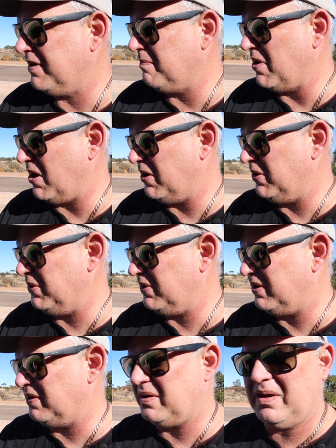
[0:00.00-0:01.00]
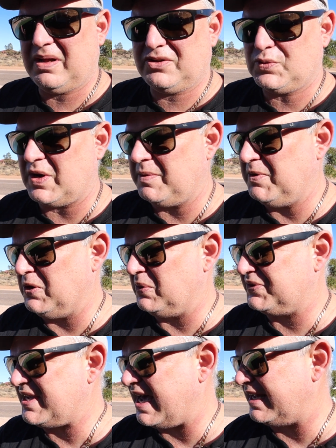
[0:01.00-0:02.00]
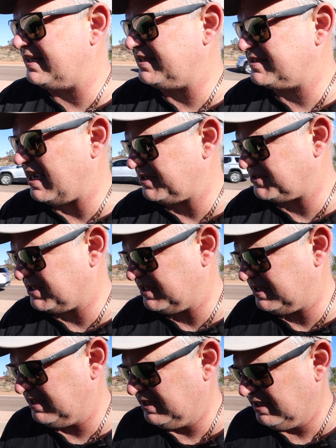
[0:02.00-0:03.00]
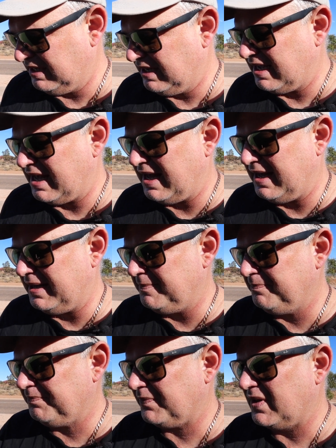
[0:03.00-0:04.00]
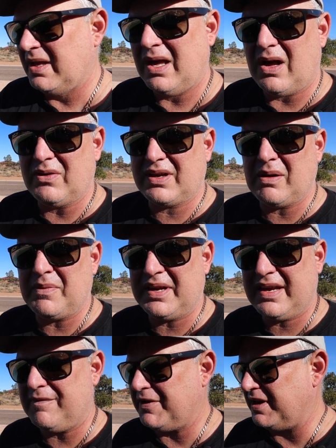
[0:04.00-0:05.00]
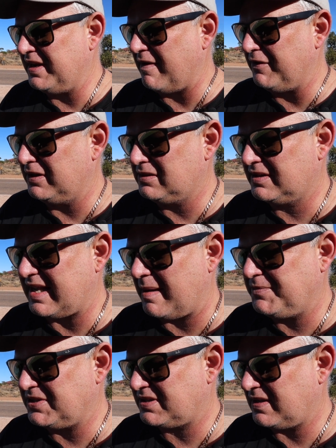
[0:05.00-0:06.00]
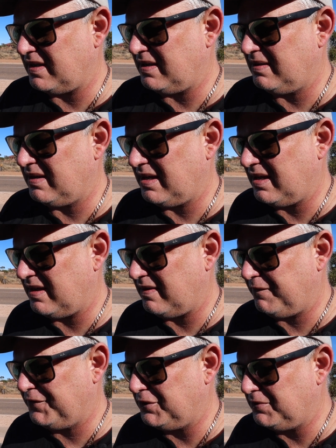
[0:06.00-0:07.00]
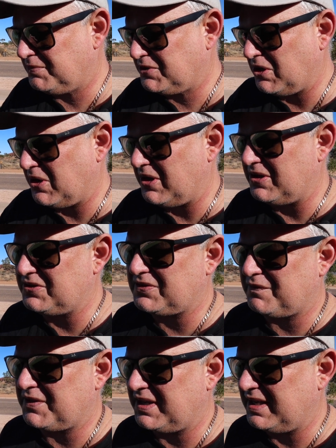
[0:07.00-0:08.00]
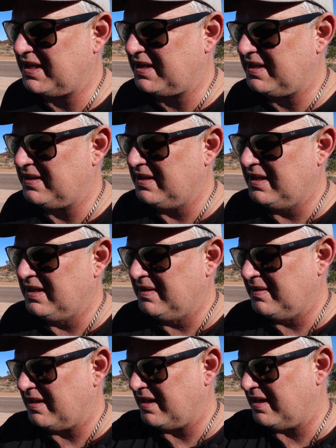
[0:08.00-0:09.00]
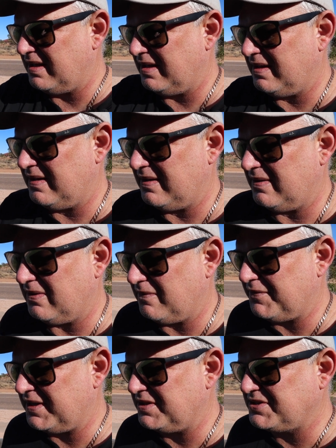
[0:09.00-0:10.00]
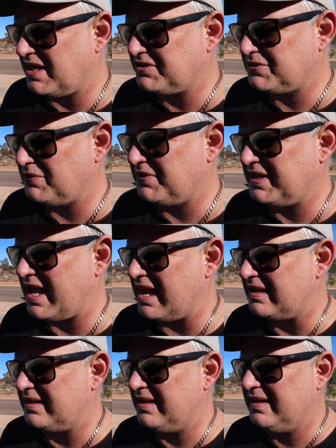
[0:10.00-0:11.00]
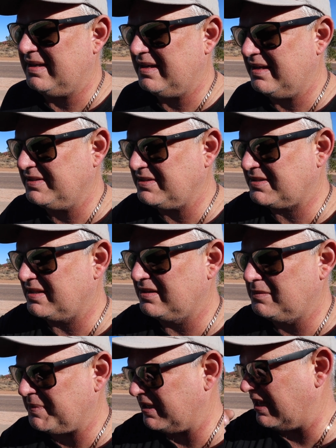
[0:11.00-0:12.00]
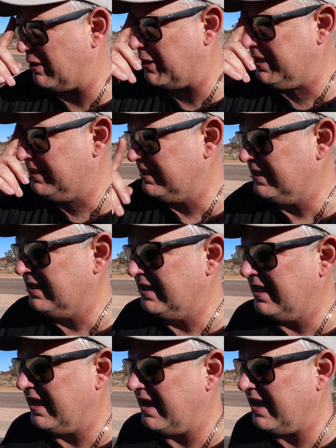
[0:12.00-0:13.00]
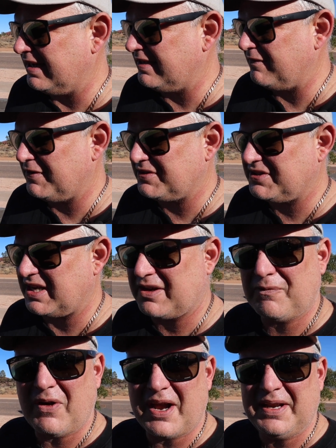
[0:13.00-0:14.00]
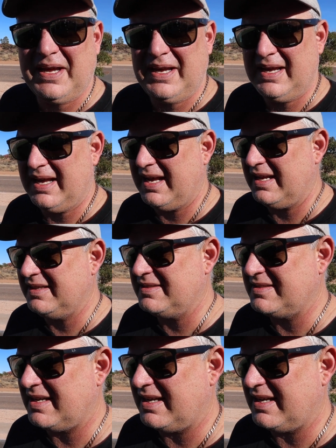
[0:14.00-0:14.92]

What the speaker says: a mow at 20 mil, it's hardly touched it. I'm going to give it another little dab, just a few turns of the adjuster on the eyelet, just a little bit lower, and give it a second run. And